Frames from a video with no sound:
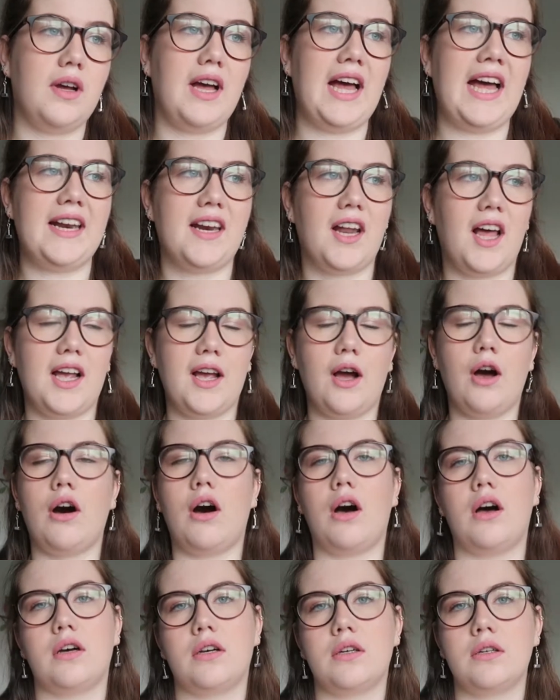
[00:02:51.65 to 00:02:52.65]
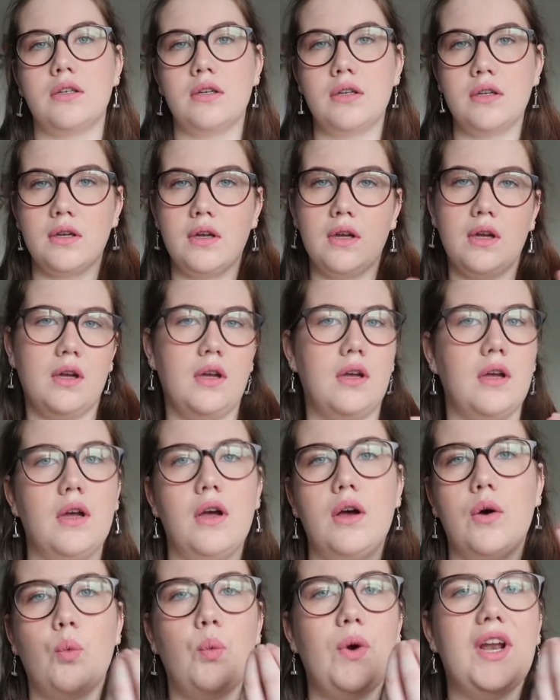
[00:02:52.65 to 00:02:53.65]
And like, oh,
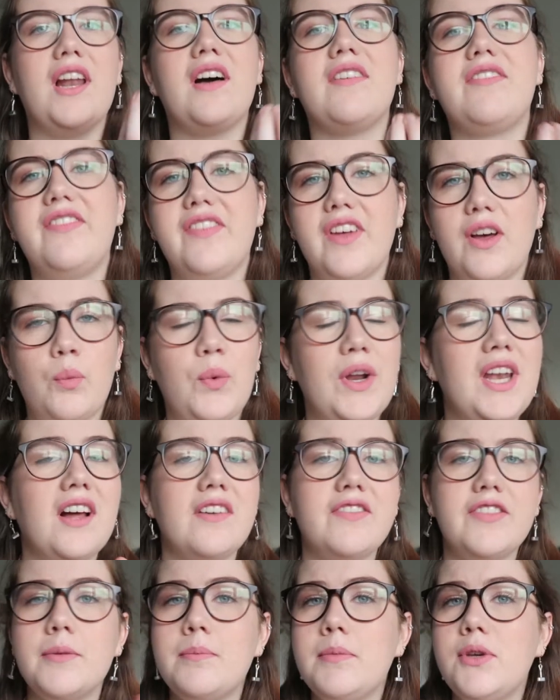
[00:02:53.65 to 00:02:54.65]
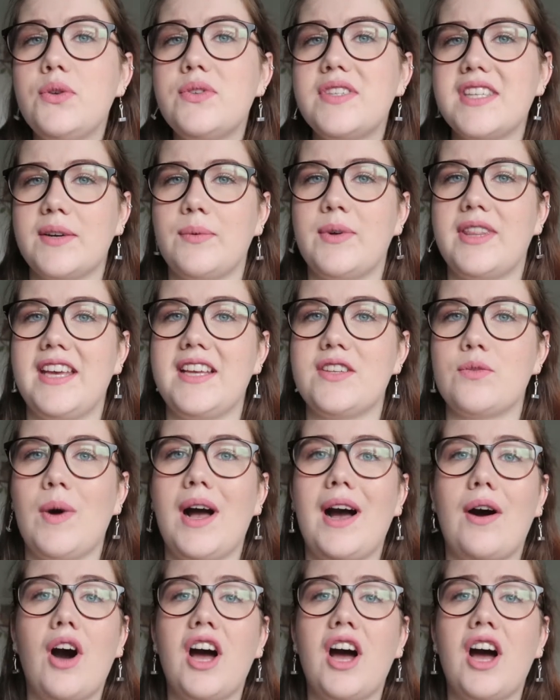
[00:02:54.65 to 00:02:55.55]
we love the music with it as well.